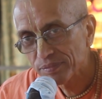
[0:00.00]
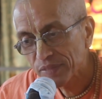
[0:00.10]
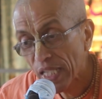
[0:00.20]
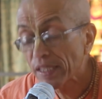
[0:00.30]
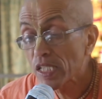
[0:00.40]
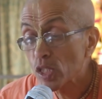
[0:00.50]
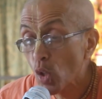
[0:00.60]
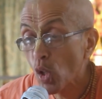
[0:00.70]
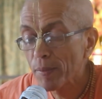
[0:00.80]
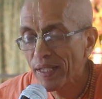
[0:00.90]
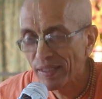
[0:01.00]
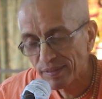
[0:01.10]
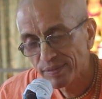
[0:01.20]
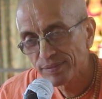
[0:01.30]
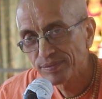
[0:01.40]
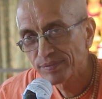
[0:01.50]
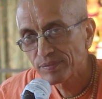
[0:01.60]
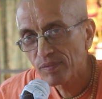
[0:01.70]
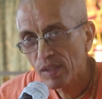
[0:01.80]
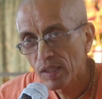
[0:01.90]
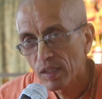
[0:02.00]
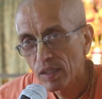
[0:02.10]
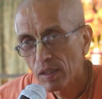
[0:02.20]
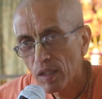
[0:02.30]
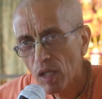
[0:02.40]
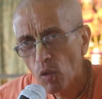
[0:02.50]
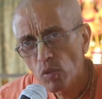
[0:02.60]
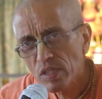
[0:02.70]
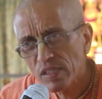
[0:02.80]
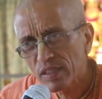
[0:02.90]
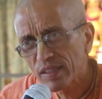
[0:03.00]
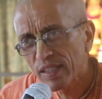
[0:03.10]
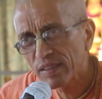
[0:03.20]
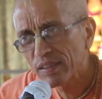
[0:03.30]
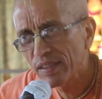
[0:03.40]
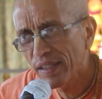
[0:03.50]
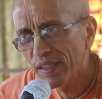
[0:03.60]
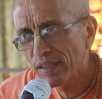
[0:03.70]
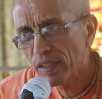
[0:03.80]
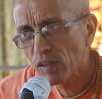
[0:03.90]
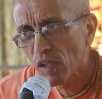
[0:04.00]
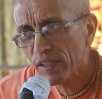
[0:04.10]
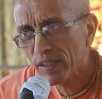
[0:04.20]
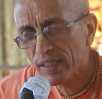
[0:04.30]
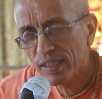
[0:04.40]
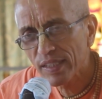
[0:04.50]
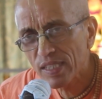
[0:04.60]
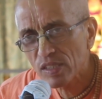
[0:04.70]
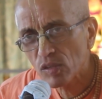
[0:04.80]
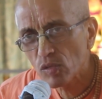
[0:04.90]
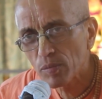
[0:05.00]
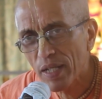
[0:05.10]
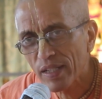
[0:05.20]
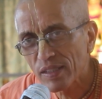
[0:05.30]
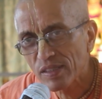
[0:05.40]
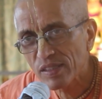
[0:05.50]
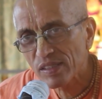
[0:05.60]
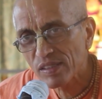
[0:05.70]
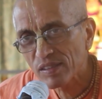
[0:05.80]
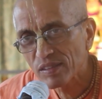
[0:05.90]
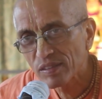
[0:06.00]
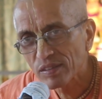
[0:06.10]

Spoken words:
Like these doormen. How is it that they did not recognize the Kumāras,